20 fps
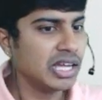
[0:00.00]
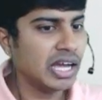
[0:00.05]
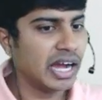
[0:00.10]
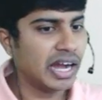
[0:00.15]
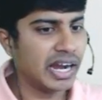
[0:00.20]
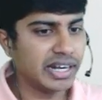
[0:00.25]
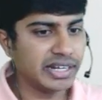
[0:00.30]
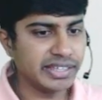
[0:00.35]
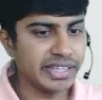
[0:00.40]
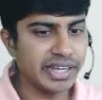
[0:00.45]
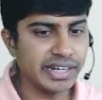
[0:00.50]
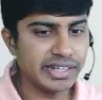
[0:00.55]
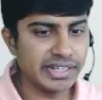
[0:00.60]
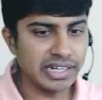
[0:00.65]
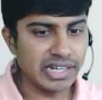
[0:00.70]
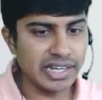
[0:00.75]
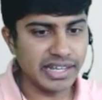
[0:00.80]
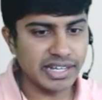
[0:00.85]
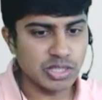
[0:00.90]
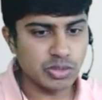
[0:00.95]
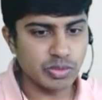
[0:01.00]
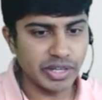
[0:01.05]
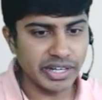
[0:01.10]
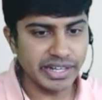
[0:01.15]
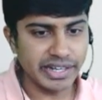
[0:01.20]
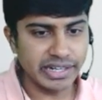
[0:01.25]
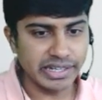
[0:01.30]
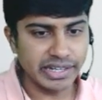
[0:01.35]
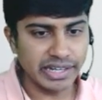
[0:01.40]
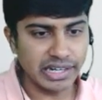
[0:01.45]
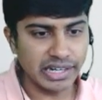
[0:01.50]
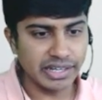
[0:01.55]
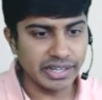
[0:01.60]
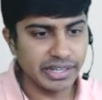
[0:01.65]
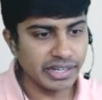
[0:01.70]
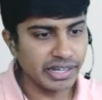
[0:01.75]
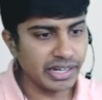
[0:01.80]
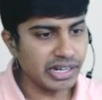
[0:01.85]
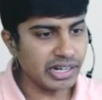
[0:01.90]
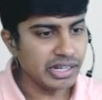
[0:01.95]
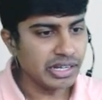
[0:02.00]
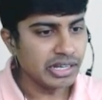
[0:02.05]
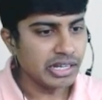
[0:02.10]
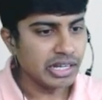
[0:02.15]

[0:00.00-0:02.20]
And they are telling us very clearly here,